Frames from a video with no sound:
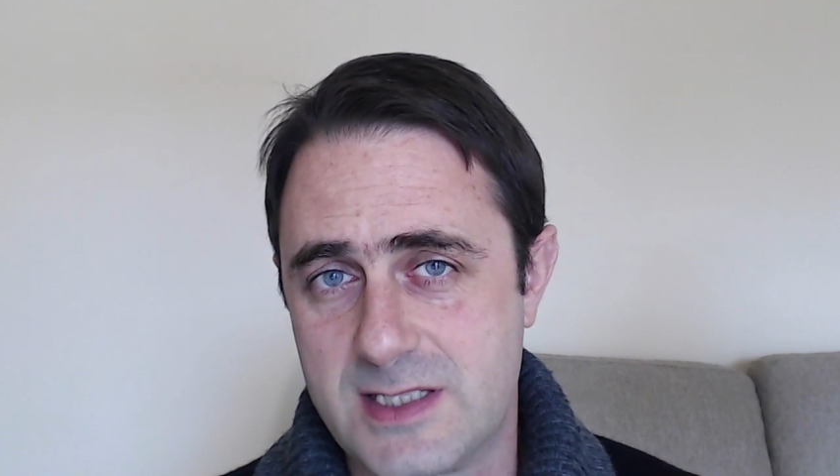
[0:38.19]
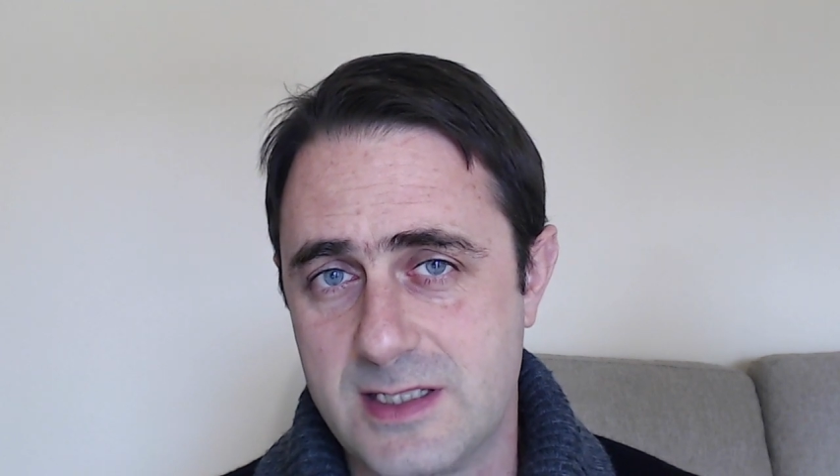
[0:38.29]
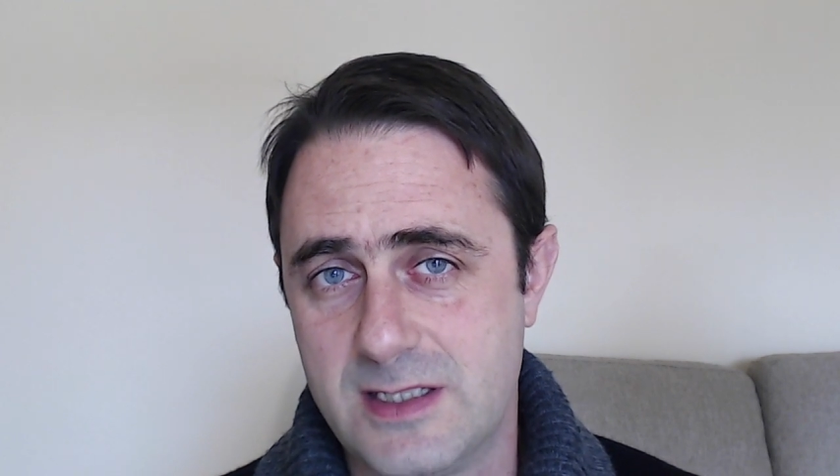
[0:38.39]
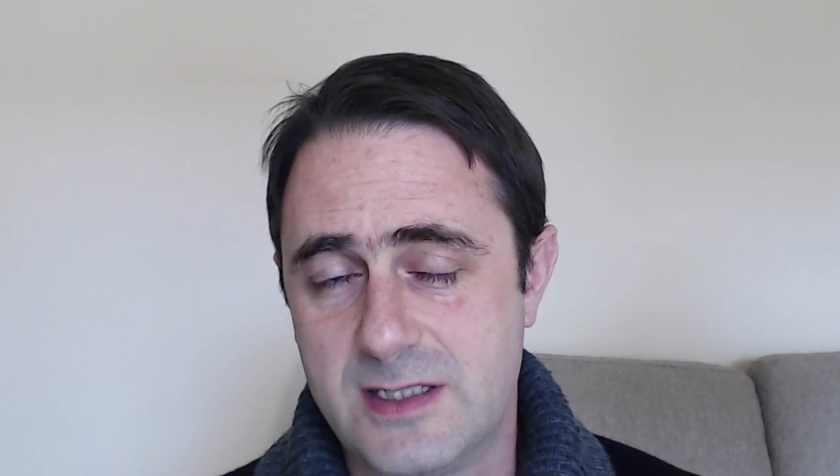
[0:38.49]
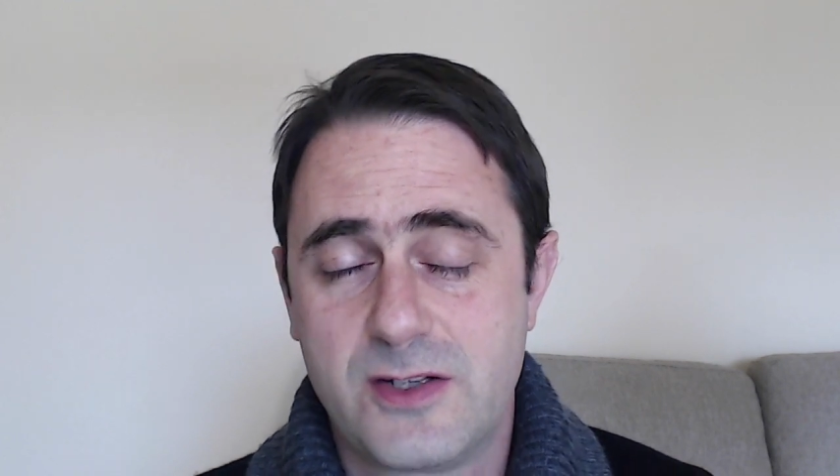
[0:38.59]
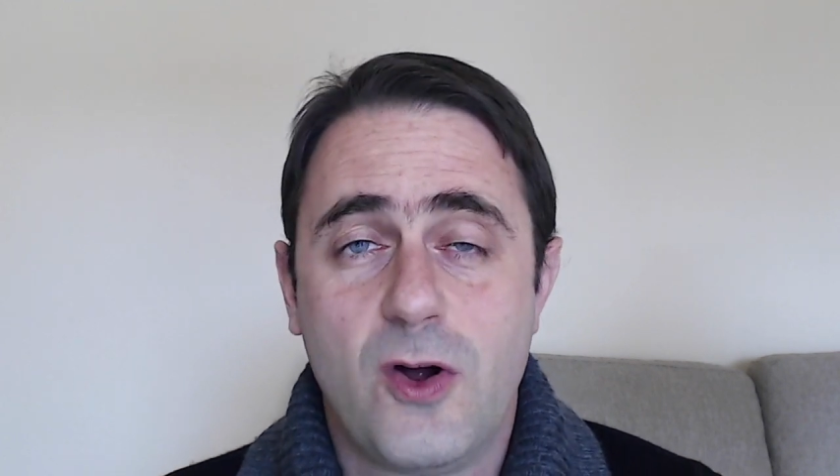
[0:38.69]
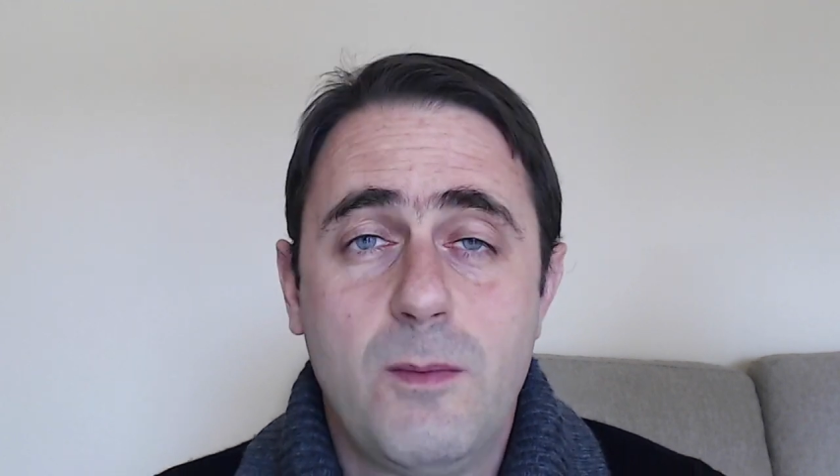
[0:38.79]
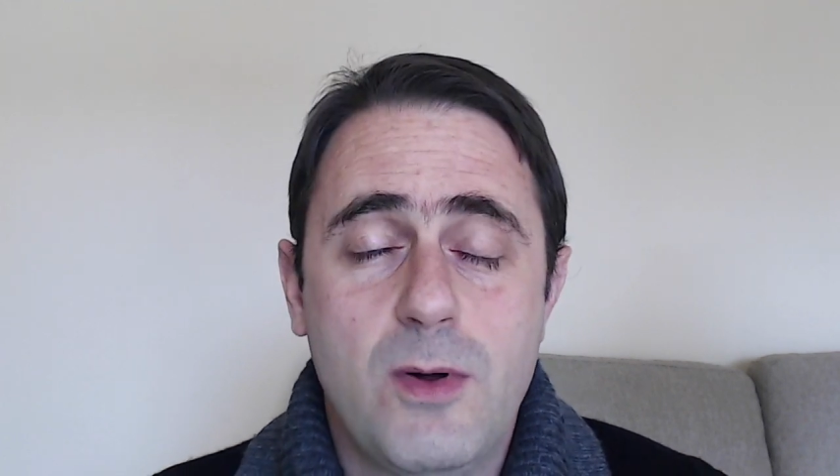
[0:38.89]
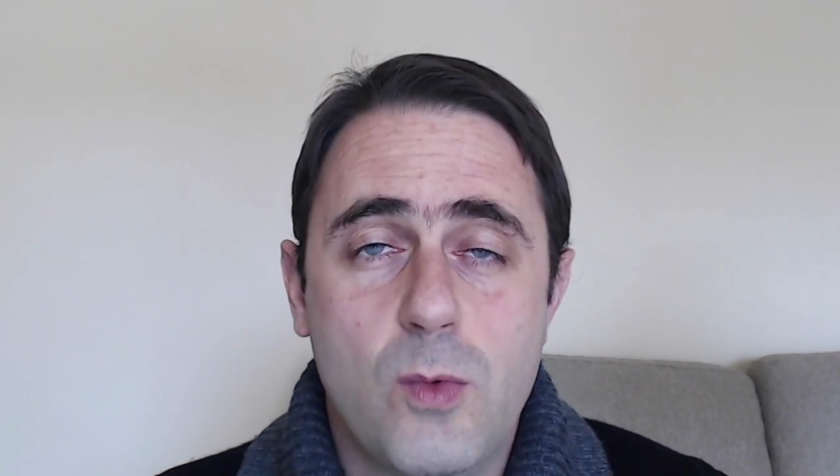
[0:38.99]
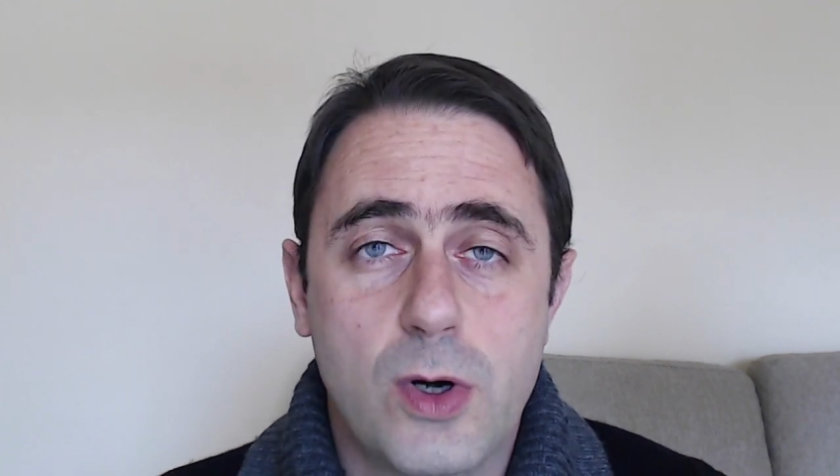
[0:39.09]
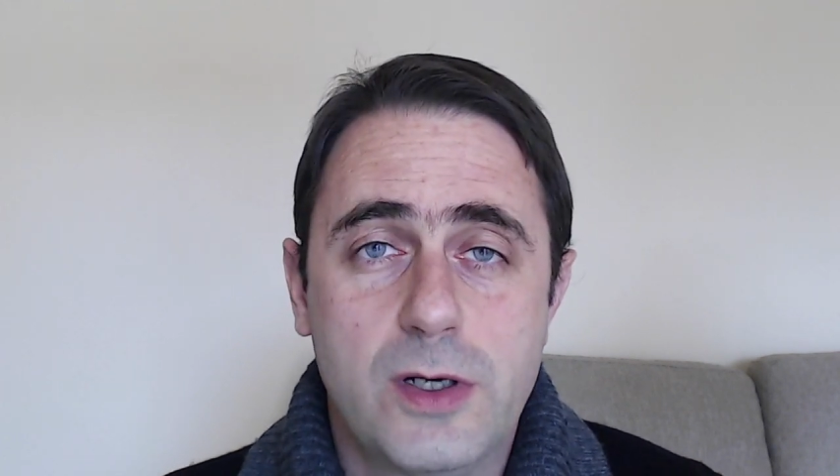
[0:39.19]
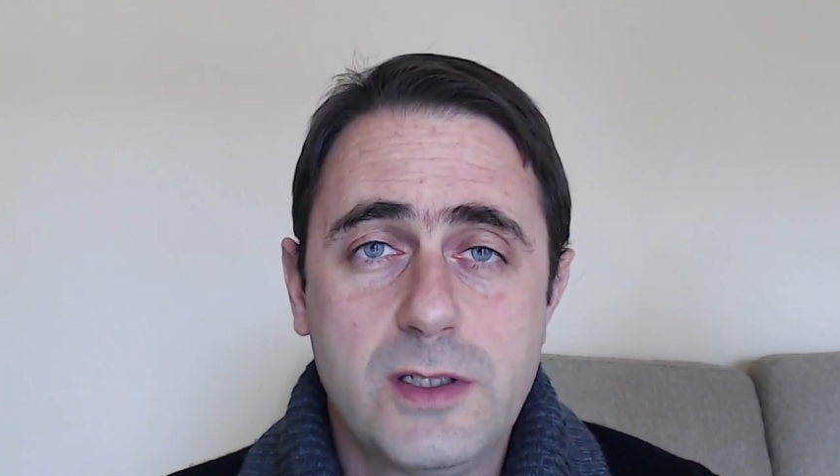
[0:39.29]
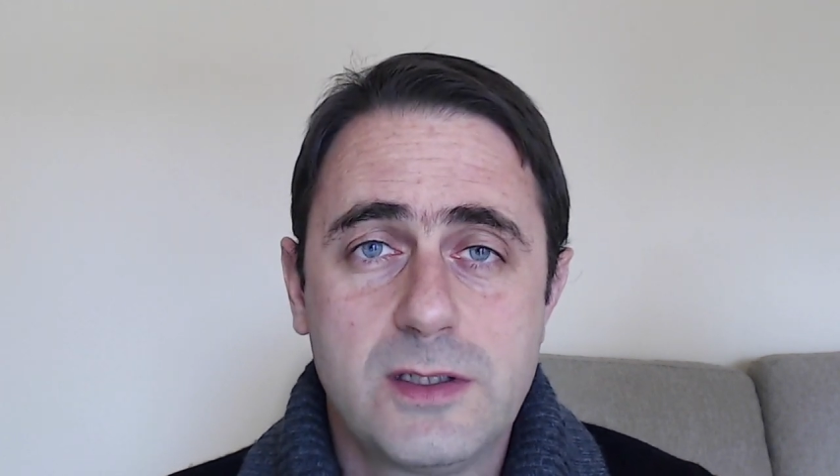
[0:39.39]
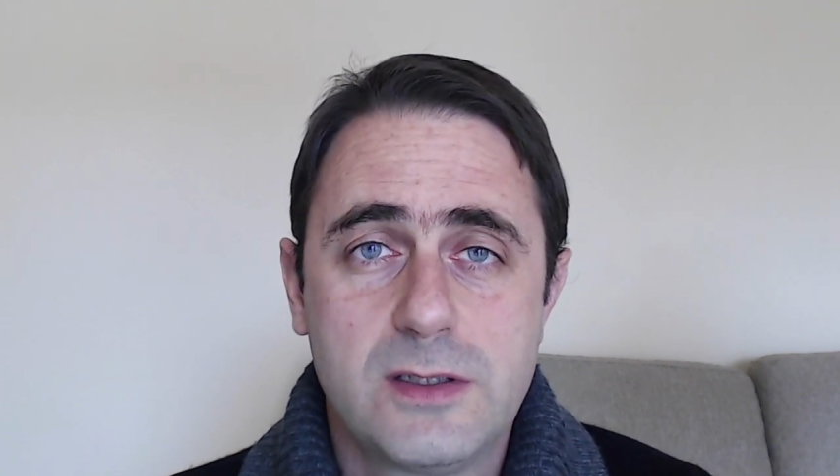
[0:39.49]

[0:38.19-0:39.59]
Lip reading: the normal world